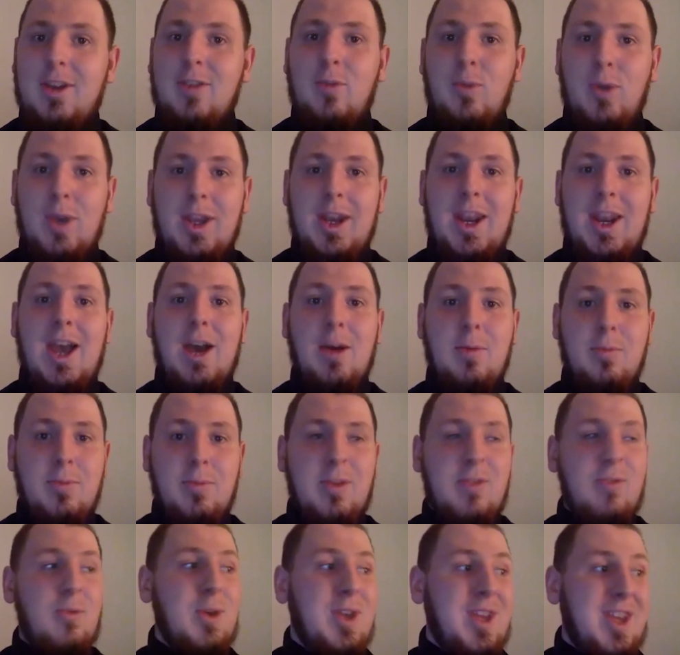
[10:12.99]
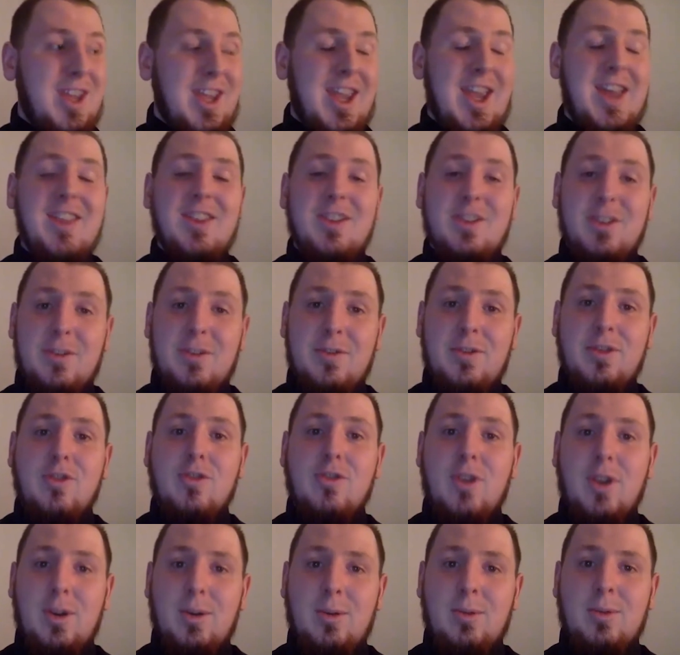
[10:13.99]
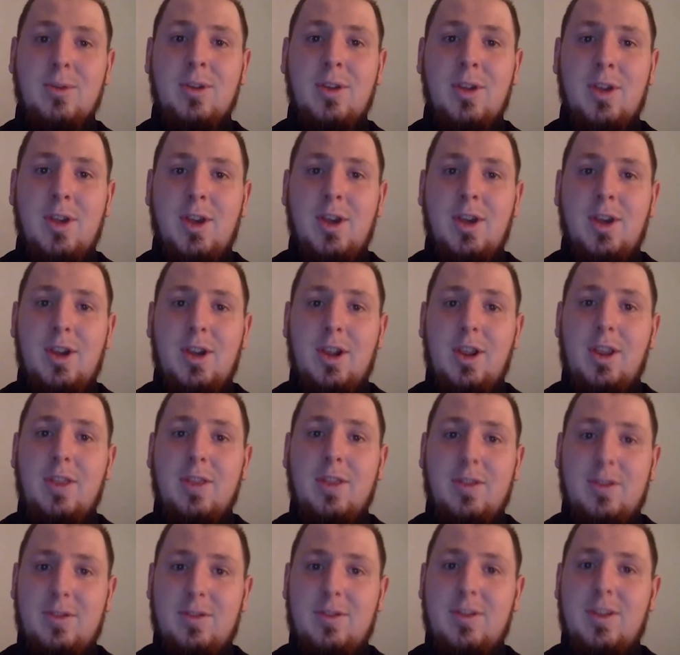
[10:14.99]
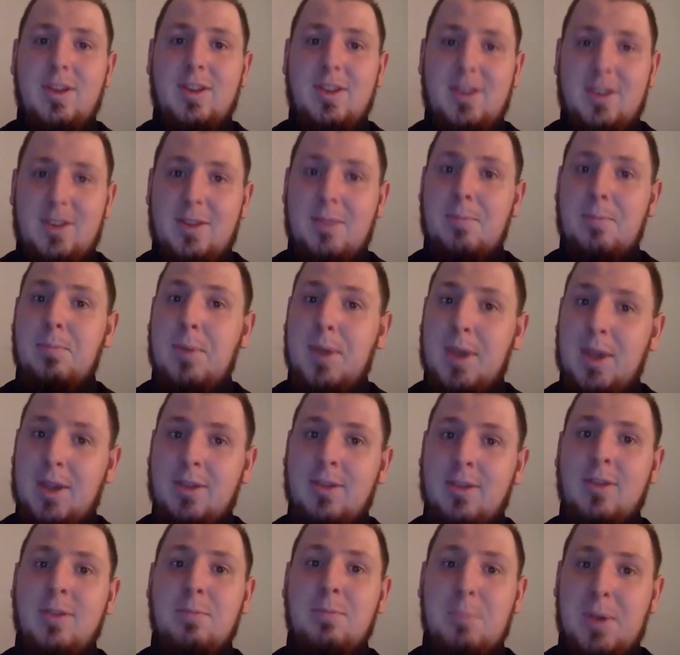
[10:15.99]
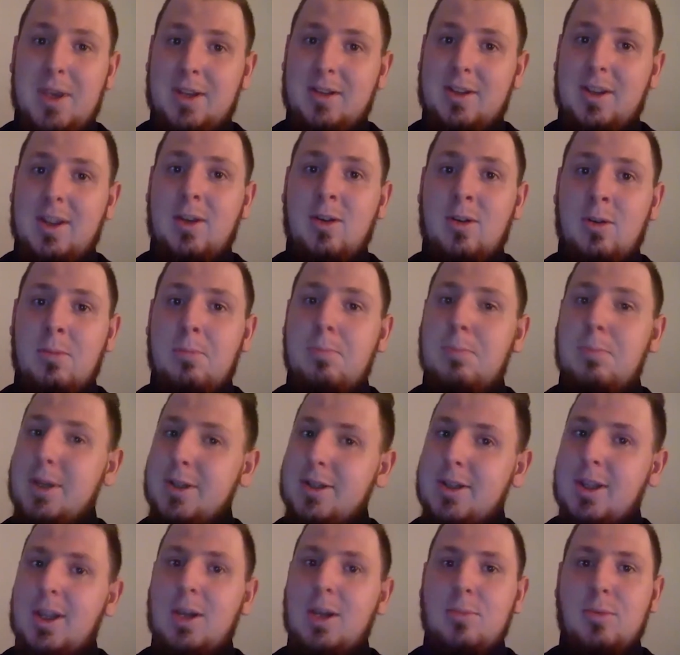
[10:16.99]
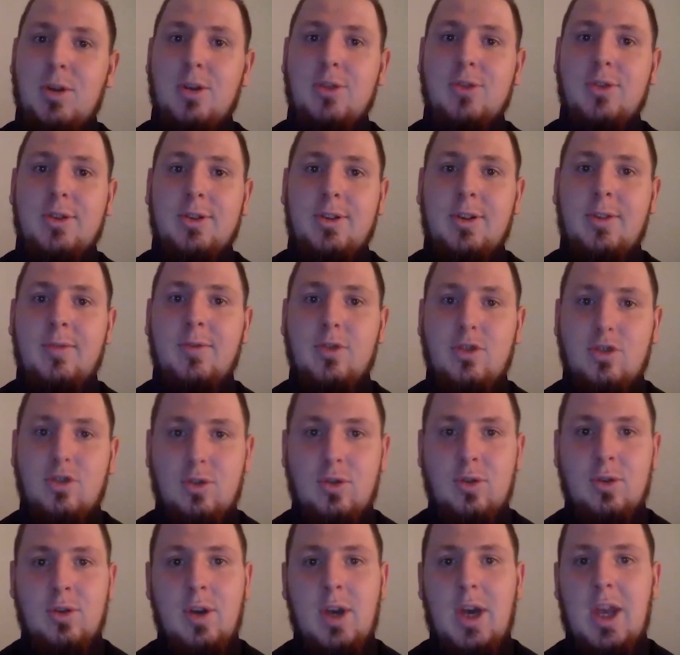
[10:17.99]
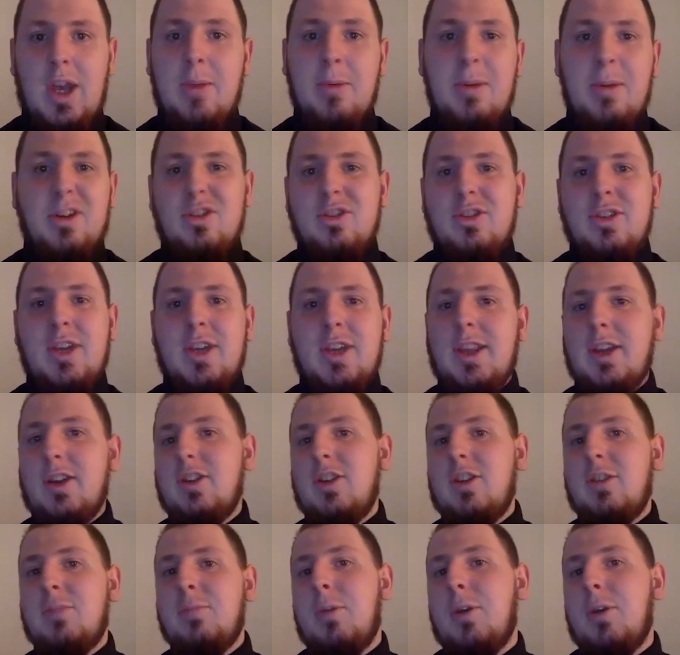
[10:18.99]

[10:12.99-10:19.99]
If we can help, if we can get this off the ground, like, this is a big deal in British wrestling for sure. And I'm not just saying that for my